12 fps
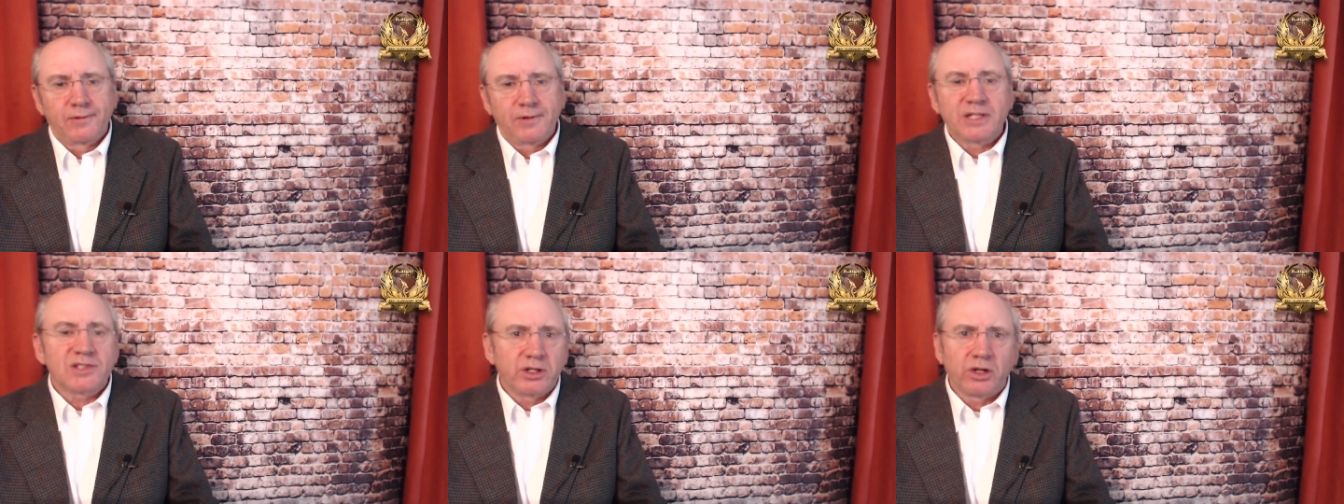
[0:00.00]

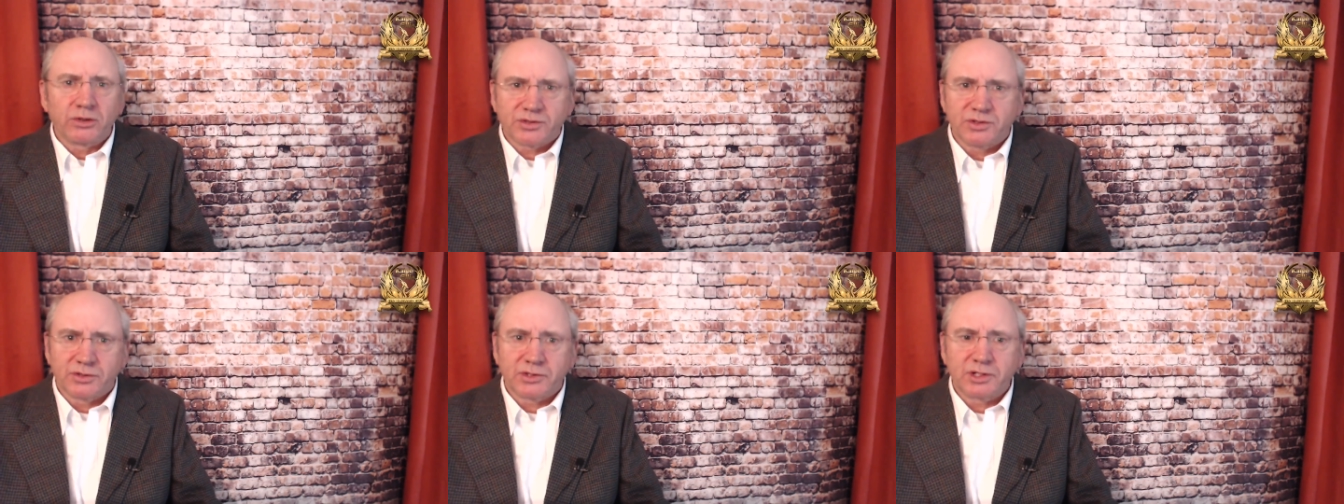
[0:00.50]
It's a
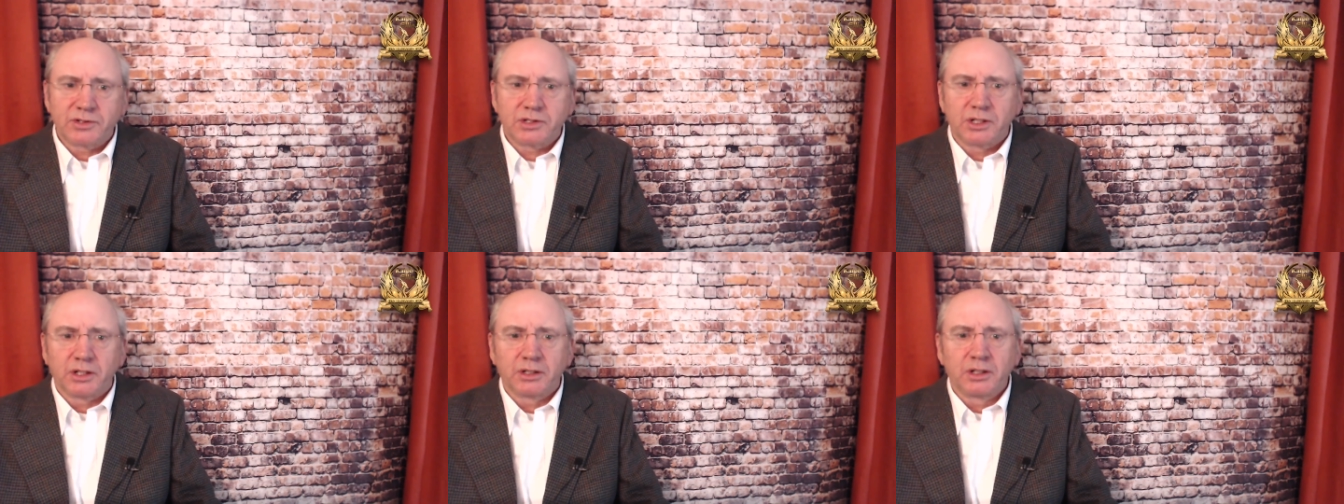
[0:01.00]
nonsense, isn't
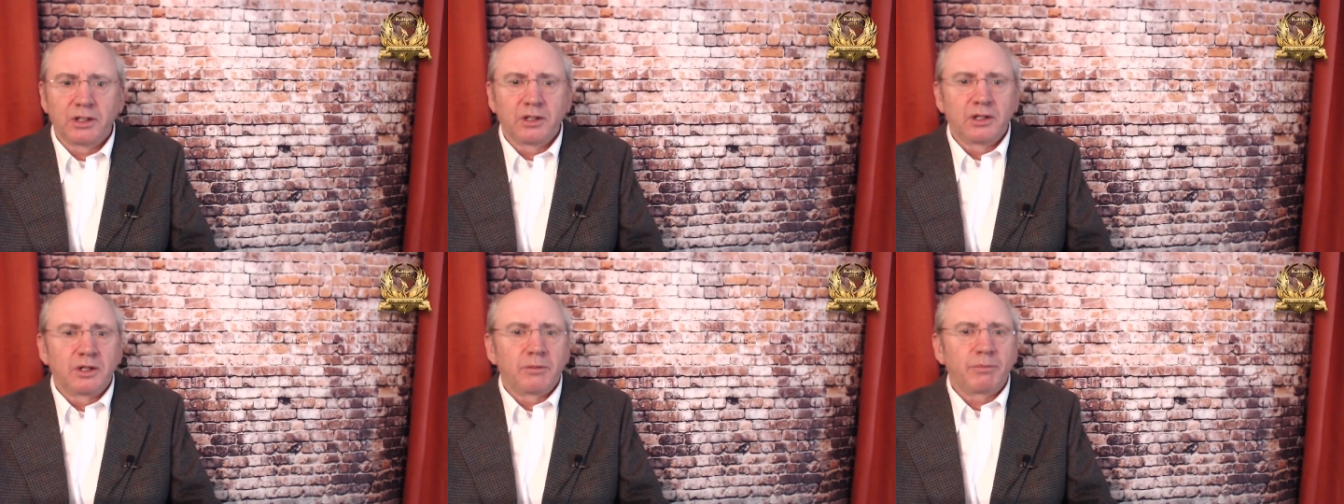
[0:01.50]
it?
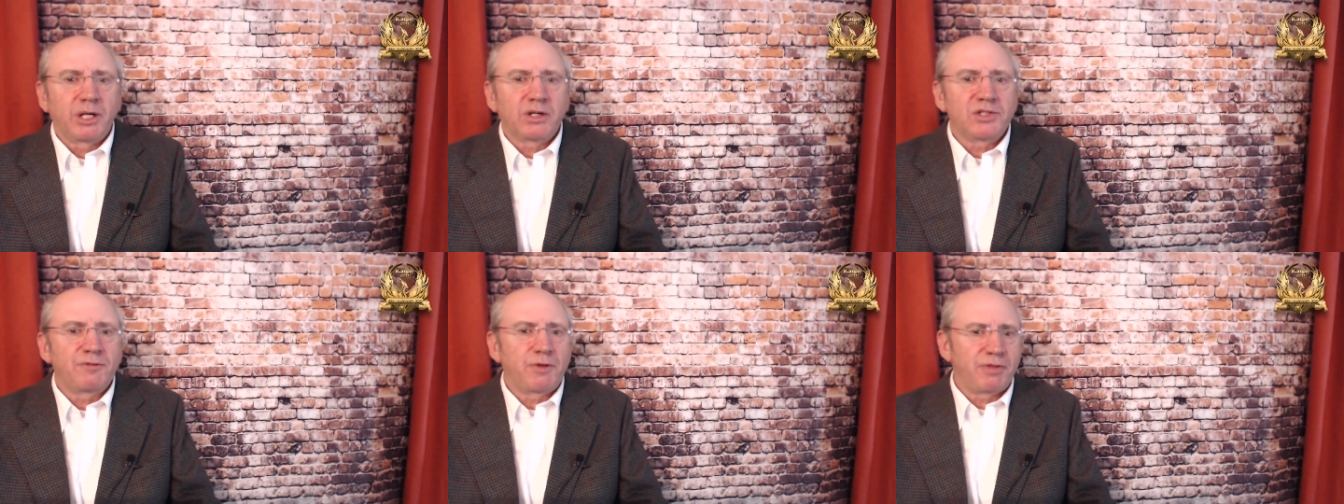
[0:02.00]

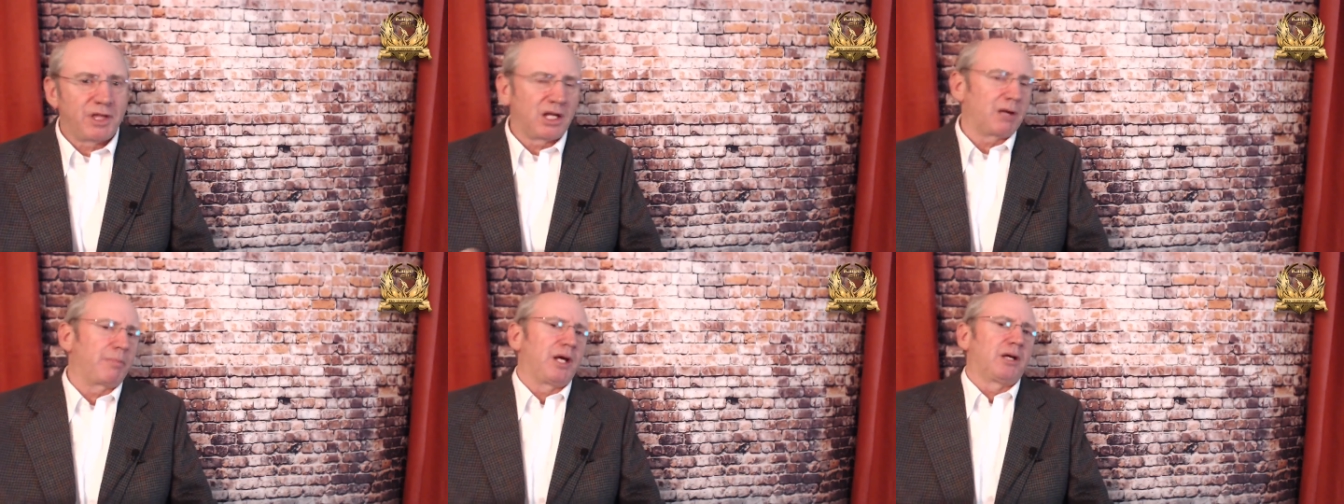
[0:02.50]
Because if you
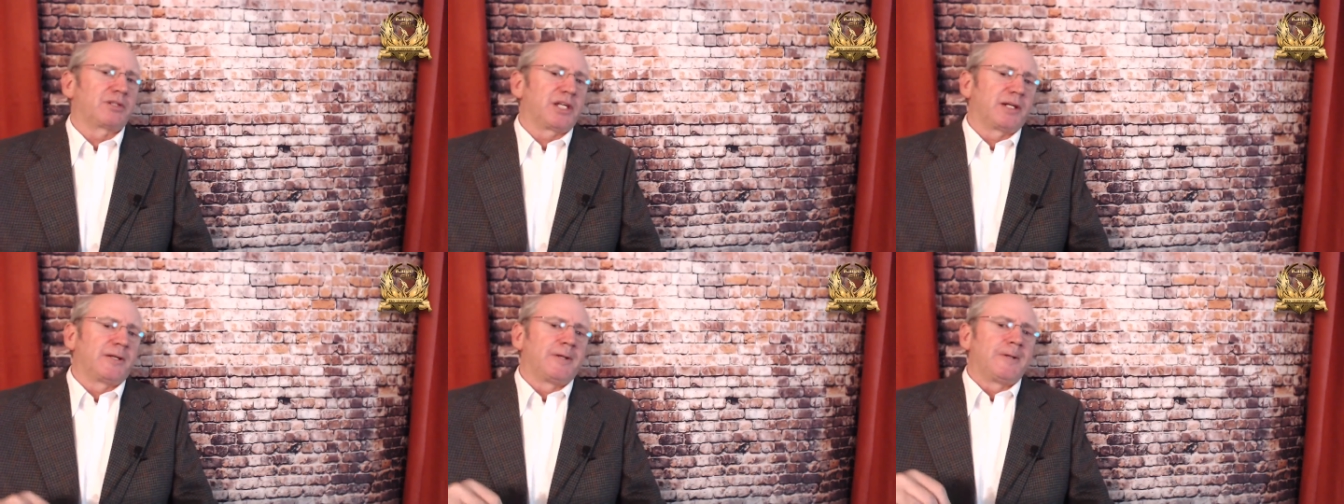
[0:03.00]
think about it,